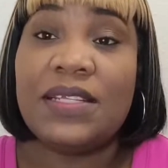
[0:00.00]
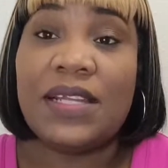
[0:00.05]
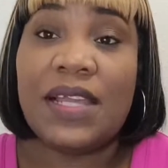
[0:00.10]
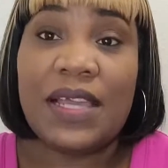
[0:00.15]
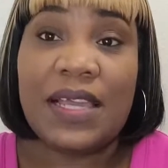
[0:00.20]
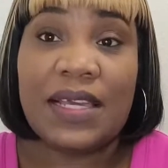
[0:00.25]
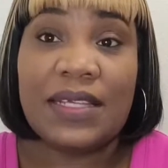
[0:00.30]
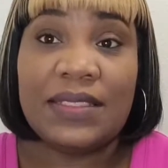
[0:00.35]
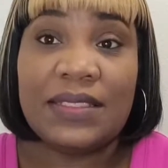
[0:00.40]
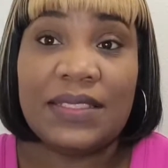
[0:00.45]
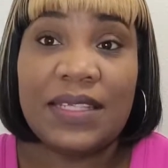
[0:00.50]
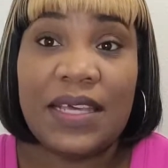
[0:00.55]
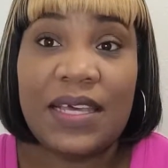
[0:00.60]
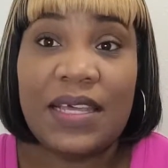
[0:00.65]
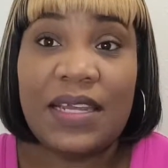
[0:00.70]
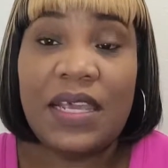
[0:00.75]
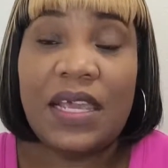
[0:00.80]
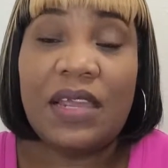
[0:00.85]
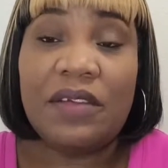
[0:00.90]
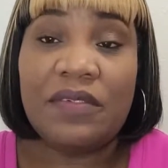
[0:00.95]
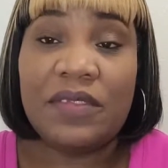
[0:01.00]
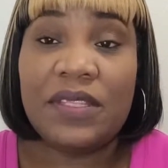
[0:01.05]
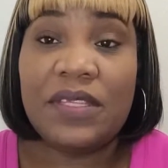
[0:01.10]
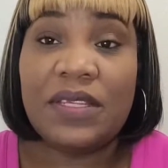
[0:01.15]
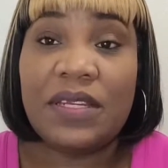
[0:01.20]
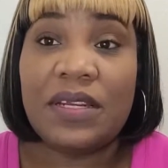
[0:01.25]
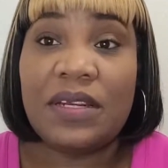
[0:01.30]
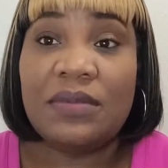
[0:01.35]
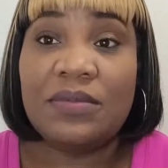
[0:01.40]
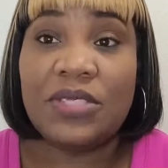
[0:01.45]
And like I said,
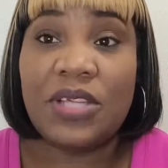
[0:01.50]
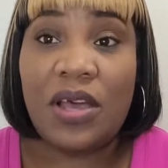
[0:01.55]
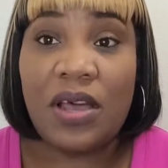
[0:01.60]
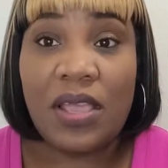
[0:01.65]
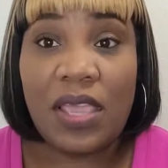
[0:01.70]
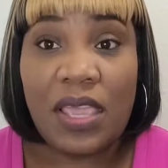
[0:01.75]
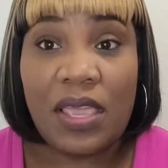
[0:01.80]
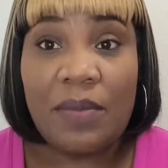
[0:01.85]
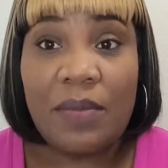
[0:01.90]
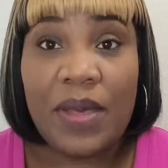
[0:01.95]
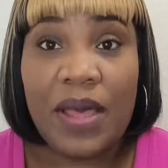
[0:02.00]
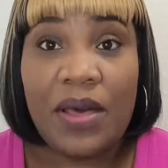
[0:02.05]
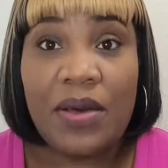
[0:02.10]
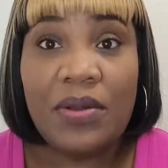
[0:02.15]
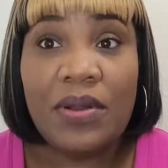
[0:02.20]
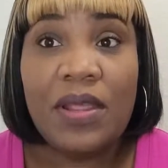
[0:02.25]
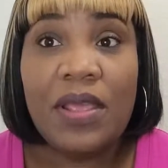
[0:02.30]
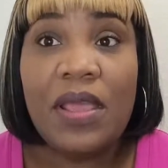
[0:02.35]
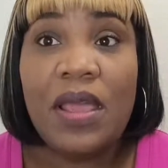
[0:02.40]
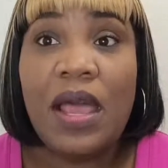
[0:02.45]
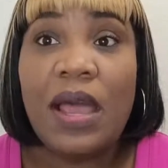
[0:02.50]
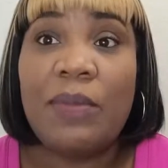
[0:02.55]
everything that I'm talking about,